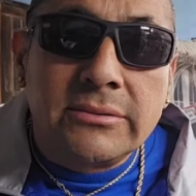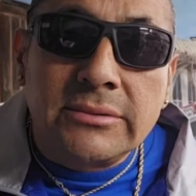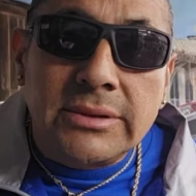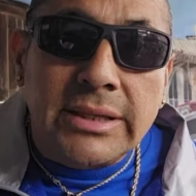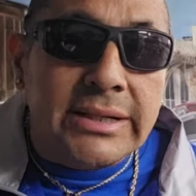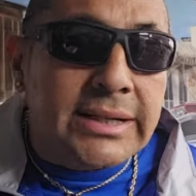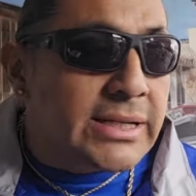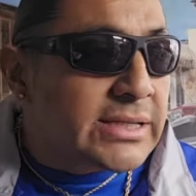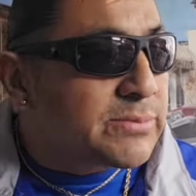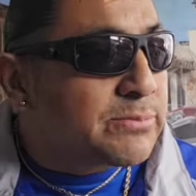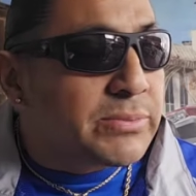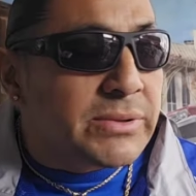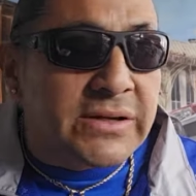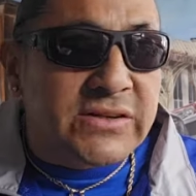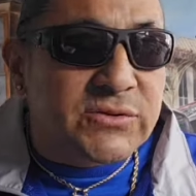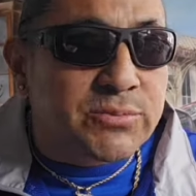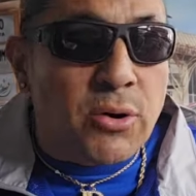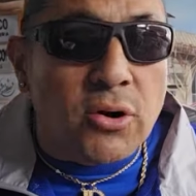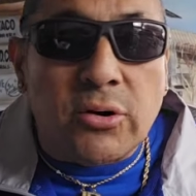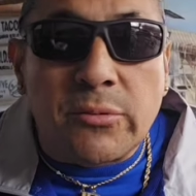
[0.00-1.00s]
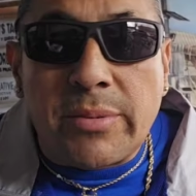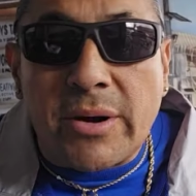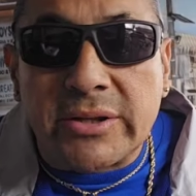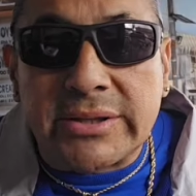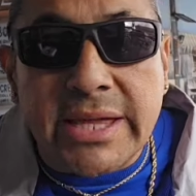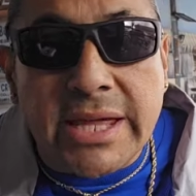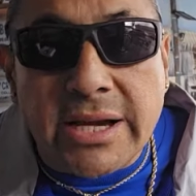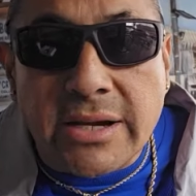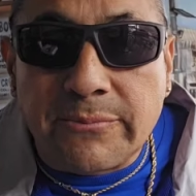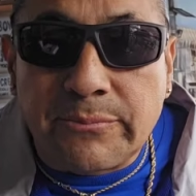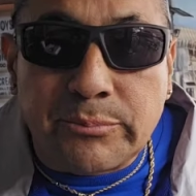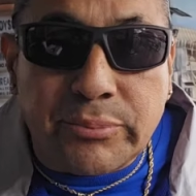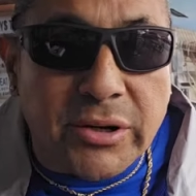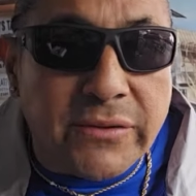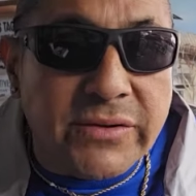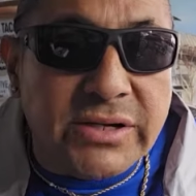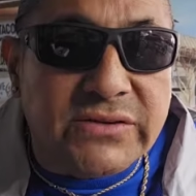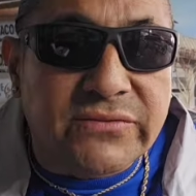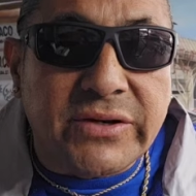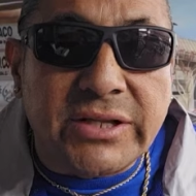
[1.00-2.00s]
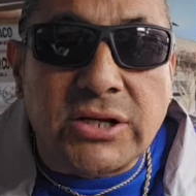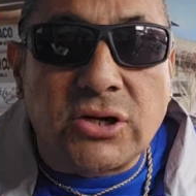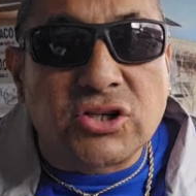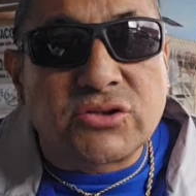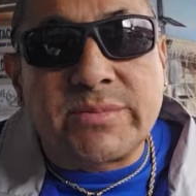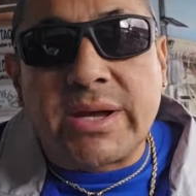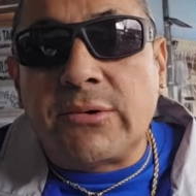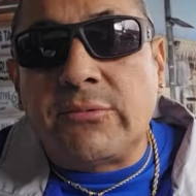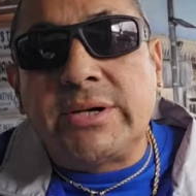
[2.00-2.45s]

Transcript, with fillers: like I spoke about that in previous videos, man.